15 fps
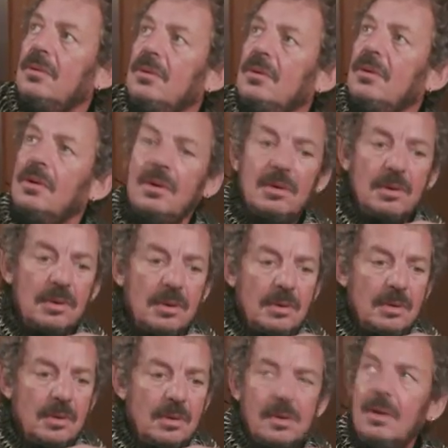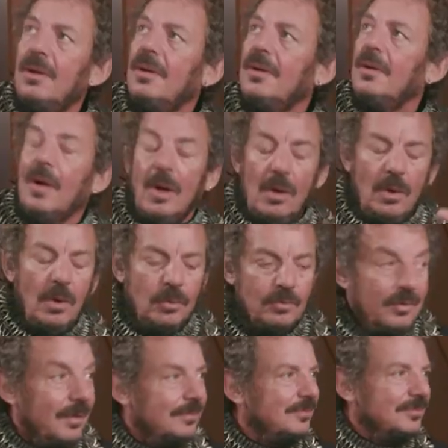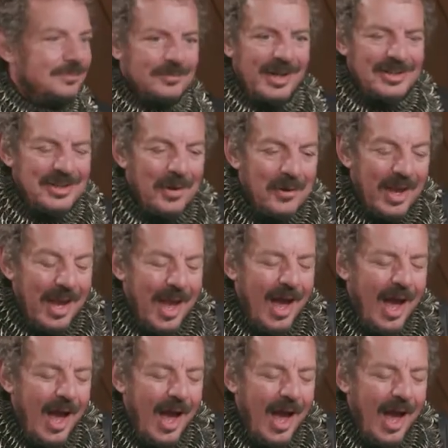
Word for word: Blow out the candle. Oh, go on. Right, okay.